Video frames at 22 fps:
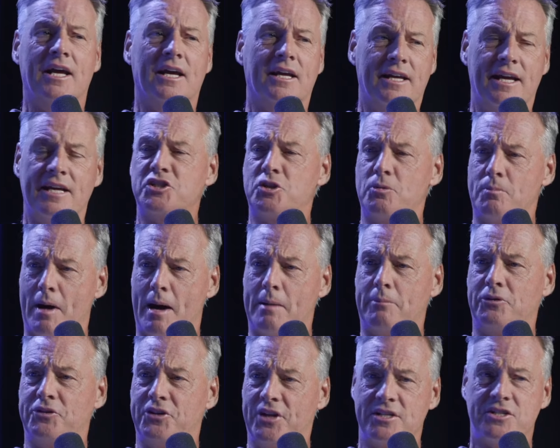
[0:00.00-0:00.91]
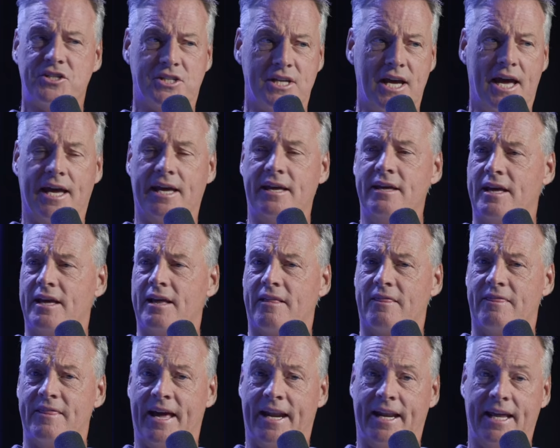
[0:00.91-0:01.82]
Yes, the Bible does say
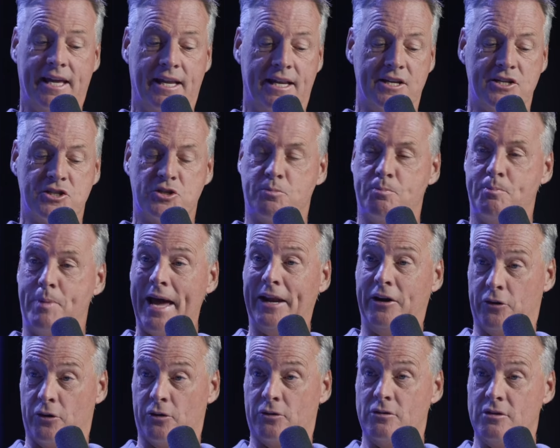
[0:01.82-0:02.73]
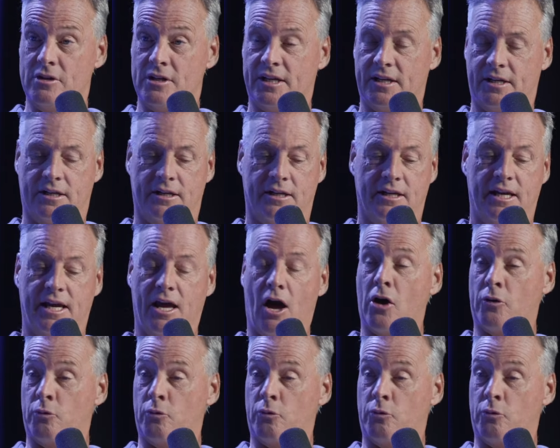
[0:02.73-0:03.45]
that it is better, you know, mm.